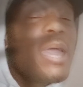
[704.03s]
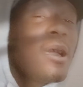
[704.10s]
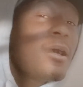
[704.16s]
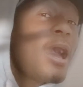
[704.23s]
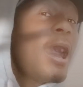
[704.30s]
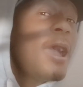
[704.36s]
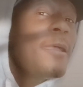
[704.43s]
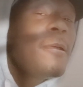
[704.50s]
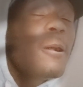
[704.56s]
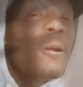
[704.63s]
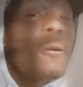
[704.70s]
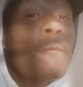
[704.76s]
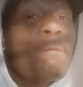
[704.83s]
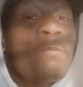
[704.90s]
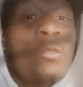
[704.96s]
now I
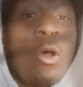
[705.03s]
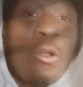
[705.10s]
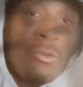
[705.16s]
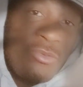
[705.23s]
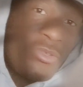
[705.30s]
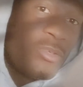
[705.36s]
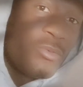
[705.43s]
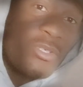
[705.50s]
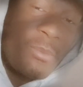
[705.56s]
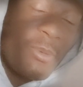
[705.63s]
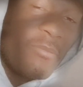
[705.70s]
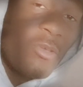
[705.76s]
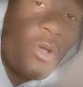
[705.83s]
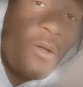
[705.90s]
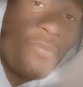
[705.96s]
um or do some
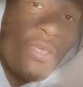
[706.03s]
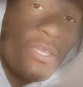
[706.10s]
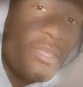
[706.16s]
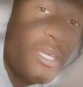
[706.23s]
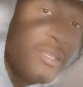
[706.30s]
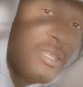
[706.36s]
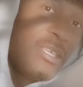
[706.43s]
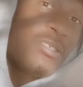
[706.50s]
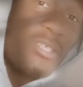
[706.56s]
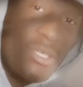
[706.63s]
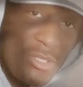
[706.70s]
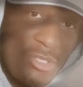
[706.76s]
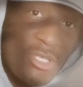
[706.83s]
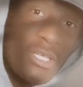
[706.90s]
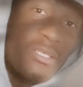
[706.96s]
of y'all think that this
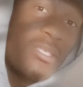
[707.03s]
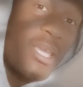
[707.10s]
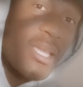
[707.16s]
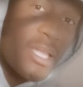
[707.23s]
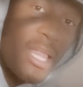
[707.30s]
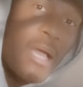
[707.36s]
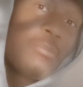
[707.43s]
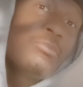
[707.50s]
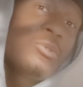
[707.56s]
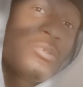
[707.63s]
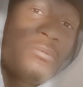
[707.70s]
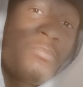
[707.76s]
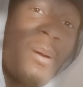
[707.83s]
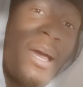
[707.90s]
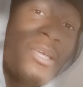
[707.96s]
is just a clout
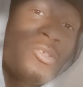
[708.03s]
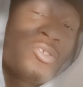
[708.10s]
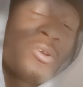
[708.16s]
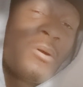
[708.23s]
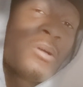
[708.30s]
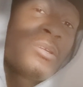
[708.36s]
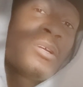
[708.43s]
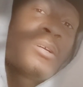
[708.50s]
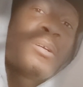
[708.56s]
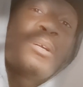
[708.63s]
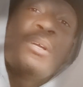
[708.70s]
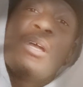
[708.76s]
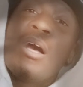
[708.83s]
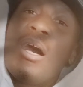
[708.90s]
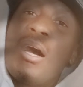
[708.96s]
move by Joyner?